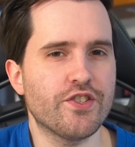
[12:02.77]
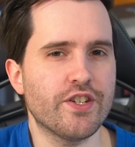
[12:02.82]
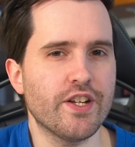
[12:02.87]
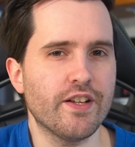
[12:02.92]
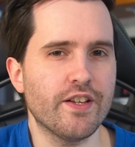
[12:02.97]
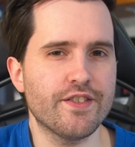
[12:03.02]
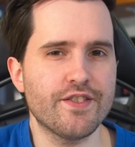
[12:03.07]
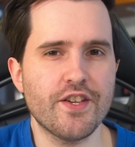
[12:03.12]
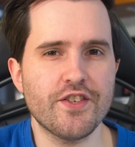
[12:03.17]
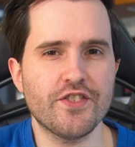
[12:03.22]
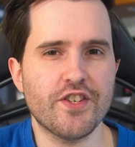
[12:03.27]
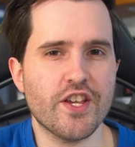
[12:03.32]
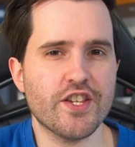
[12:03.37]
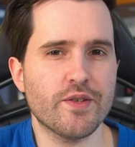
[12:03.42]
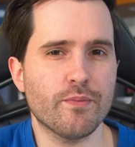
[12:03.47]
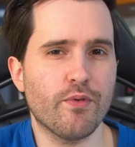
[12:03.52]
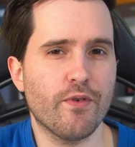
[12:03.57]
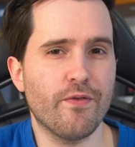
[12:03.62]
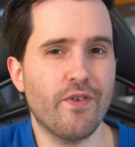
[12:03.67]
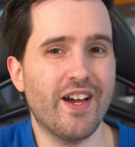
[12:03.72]
DLSS
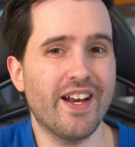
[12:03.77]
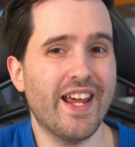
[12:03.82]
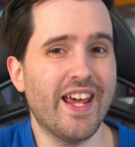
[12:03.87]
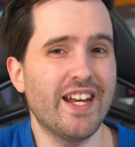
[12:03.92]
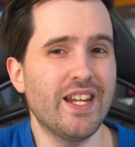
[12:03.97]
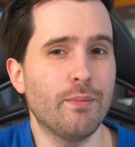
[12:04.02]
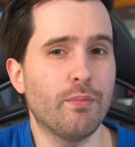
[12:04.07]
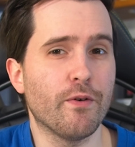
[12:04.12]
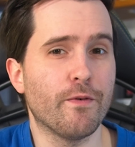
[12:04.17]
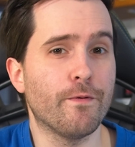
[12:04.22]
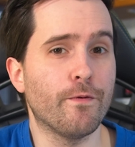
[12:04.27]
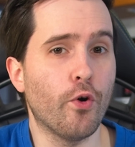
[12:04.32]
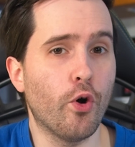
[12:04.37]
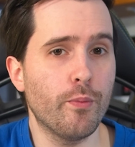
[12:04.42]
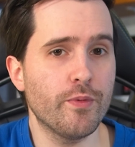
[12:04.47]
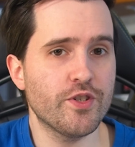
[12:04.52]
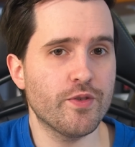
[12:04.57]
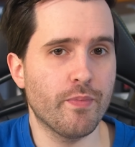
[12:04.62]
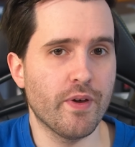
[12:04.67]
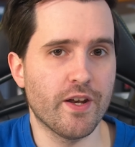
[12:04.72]
doesn't provide any
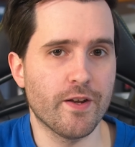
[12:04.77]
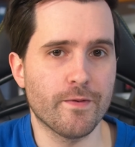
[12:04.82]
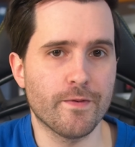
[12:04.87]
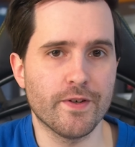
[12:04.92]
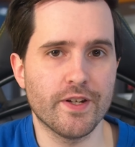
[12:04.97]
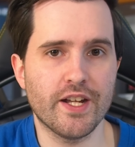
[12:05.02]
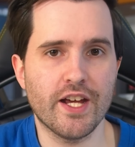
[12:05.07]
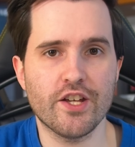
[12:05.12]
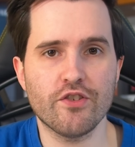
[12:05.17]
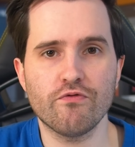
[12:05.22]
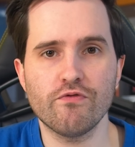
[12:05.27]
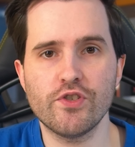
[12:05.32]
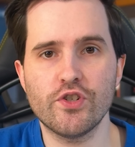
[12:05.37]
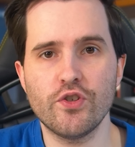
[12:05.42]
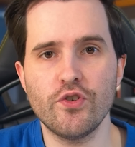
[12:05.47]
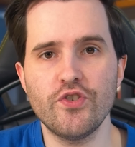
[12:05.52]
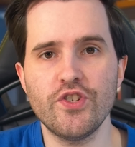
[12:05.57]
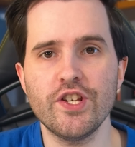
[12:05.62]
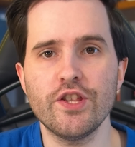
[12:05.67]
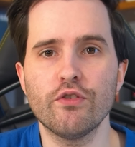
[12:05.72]
performance benefit as
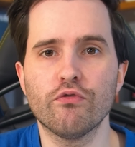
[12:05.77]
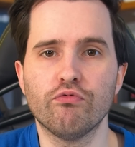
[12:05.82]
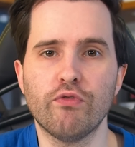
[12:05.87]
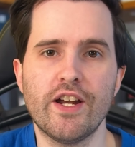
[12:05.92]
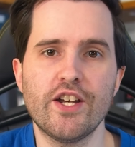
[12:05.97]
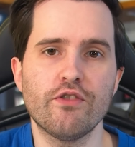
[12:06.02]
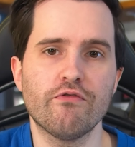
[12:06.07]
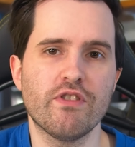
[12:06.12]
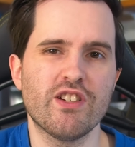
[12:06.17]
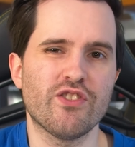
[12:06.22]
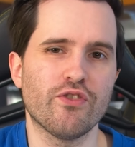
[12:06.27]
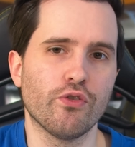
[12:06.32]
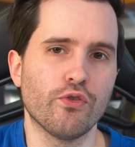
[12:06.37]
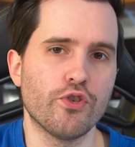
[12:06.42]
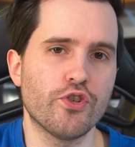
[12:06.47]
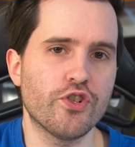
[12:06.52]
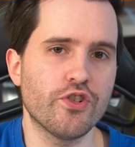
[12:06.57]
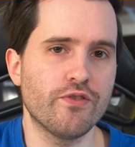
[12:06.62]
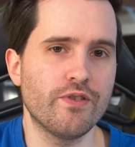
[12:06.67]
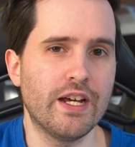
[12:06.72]
reducing the render
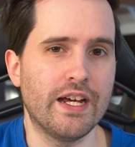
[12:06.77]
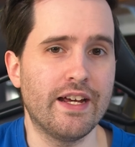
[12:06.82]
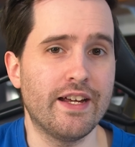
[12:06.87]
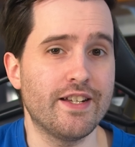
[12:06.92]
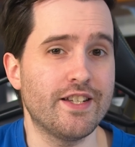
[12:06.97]
resolution